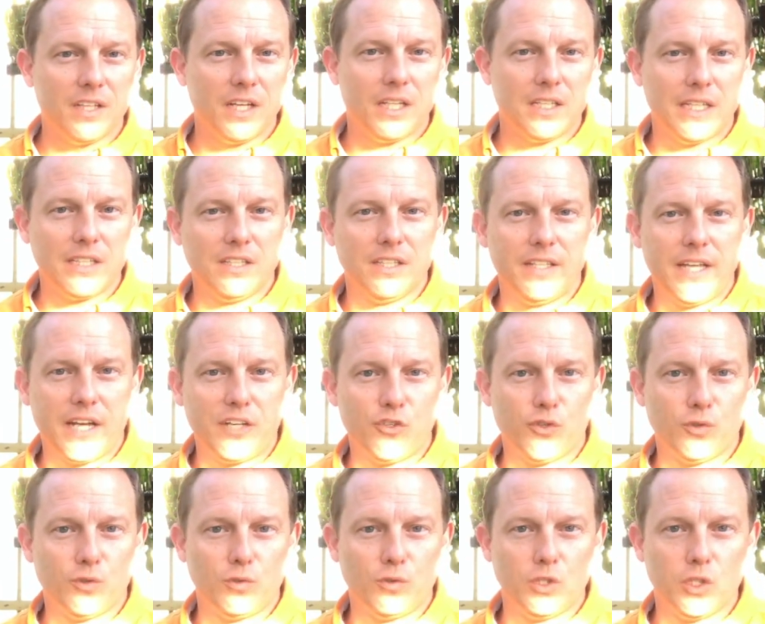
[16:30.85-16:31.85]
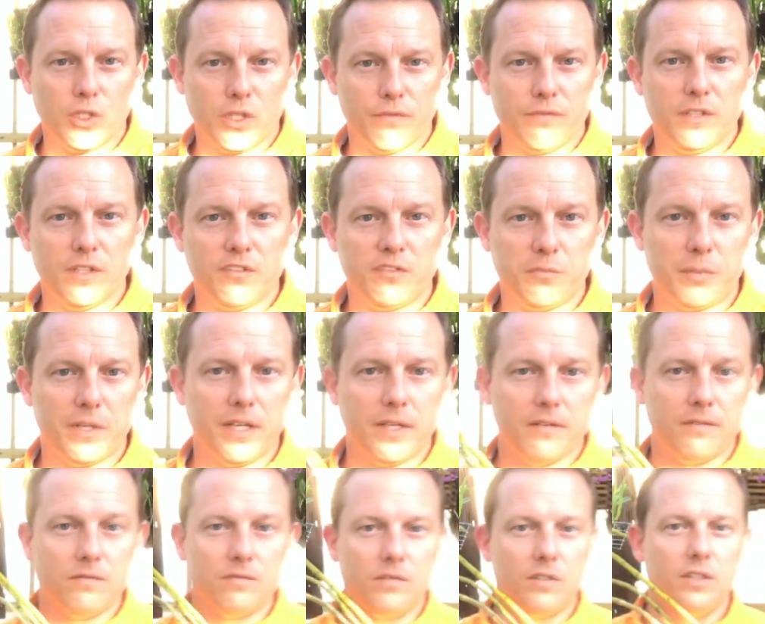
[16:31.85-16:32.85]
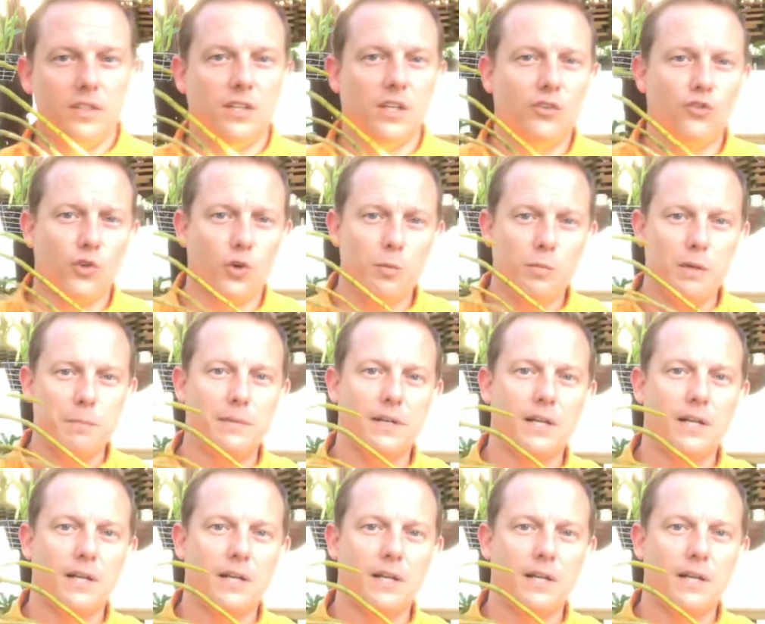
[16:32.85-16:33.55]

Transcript: I like the natural look of this plant, Dendrobium